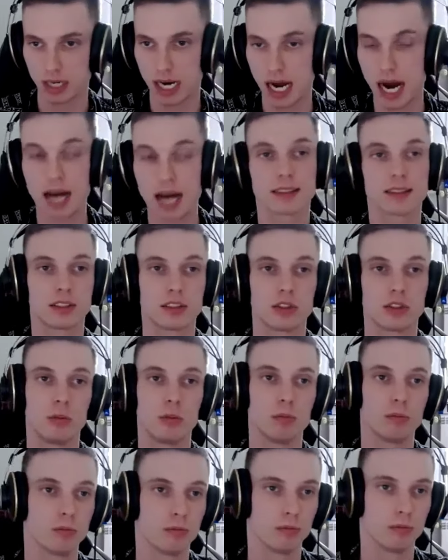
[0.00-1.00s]
add
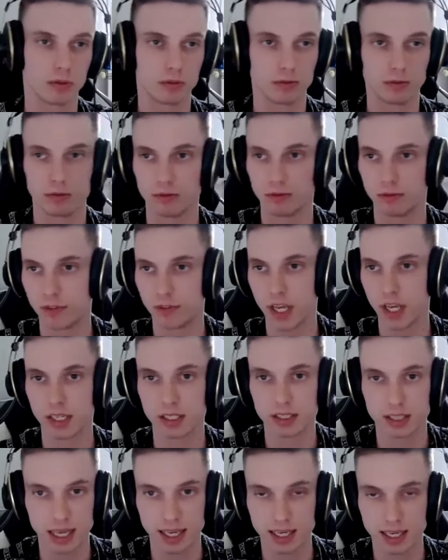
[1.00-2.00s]
some
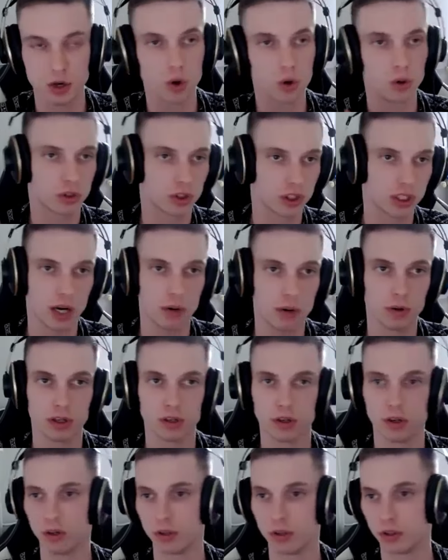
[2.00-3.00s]
things like cold
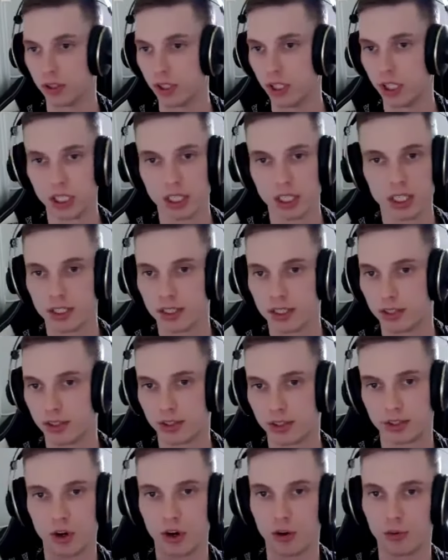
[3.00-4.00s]
shower or
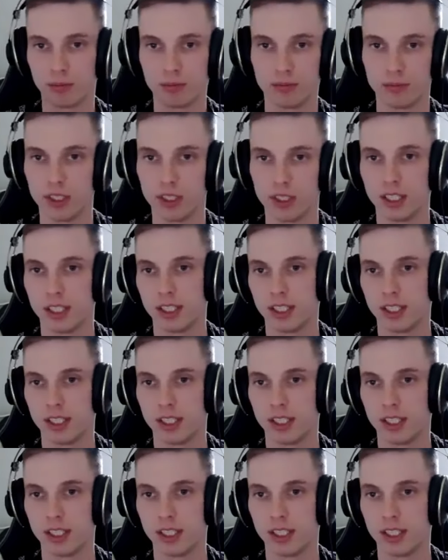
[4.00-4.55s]
some